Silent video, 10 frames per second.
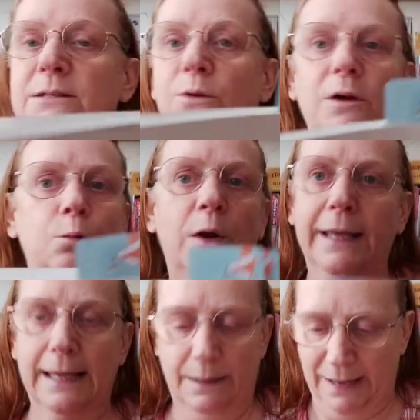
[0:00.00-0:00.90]
this when
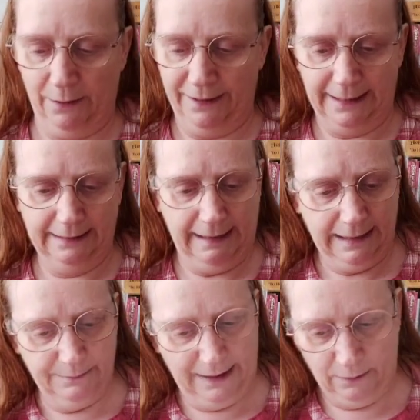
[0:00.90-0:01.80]
it came out, and it
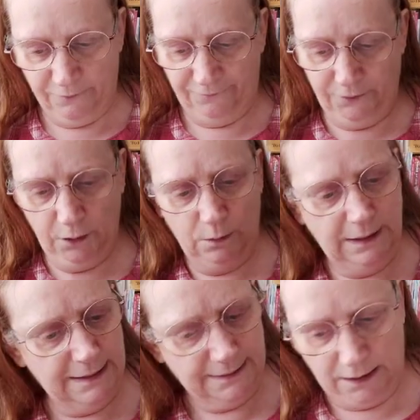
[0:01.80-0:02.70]
came out a few
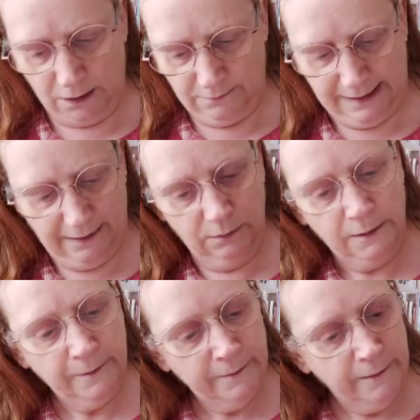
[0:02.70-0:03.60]
years ago now.